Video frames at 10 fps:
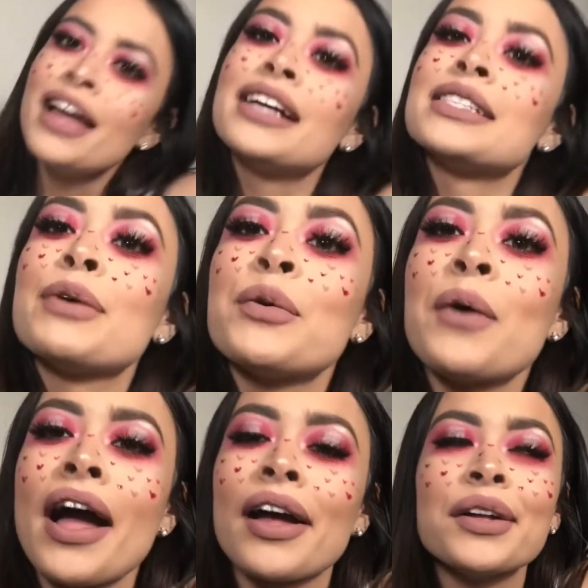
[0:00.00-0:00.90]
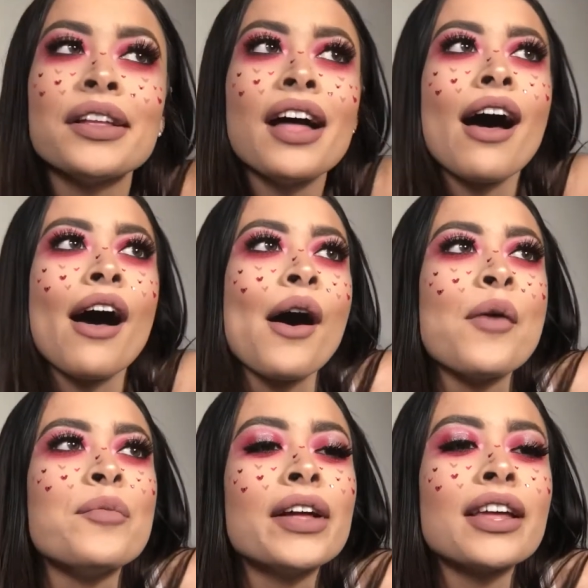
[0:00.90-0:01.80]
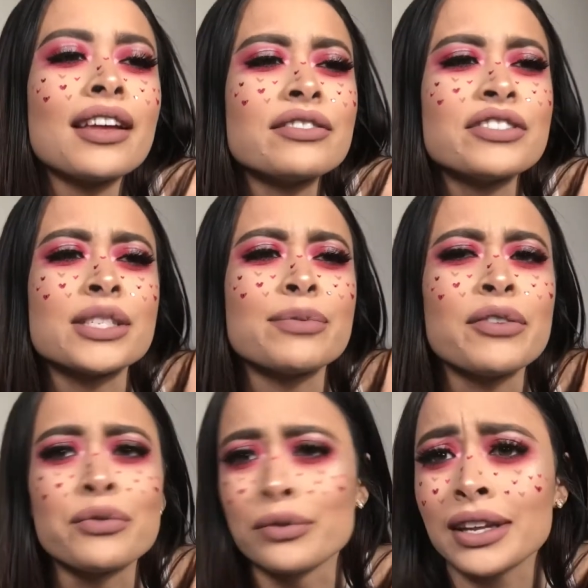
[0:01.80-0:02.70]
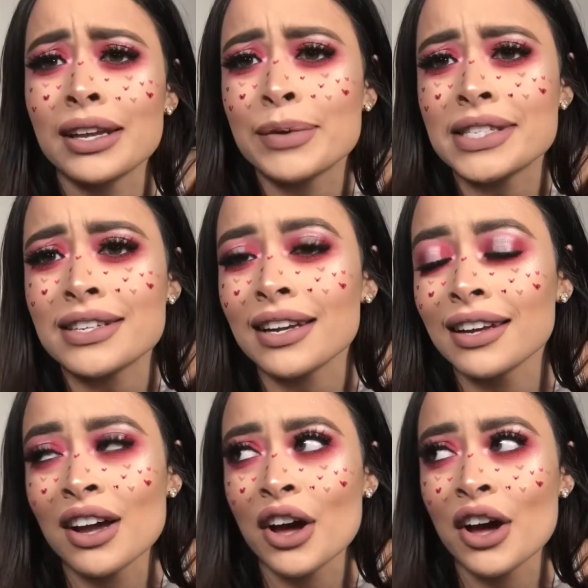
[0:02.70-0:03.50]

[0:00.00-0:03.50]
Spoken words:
It's been a while, just been really busy,